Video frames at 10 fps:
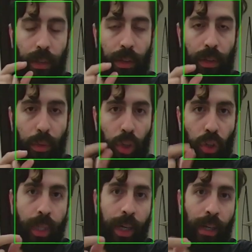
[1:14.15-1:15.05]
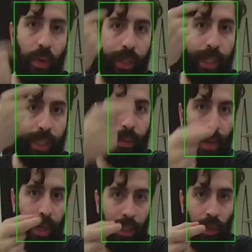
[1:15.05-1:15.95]
which you can connect a
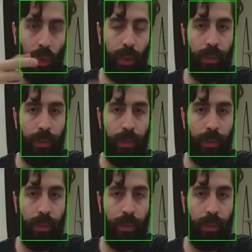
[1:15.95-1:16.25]
mic to it.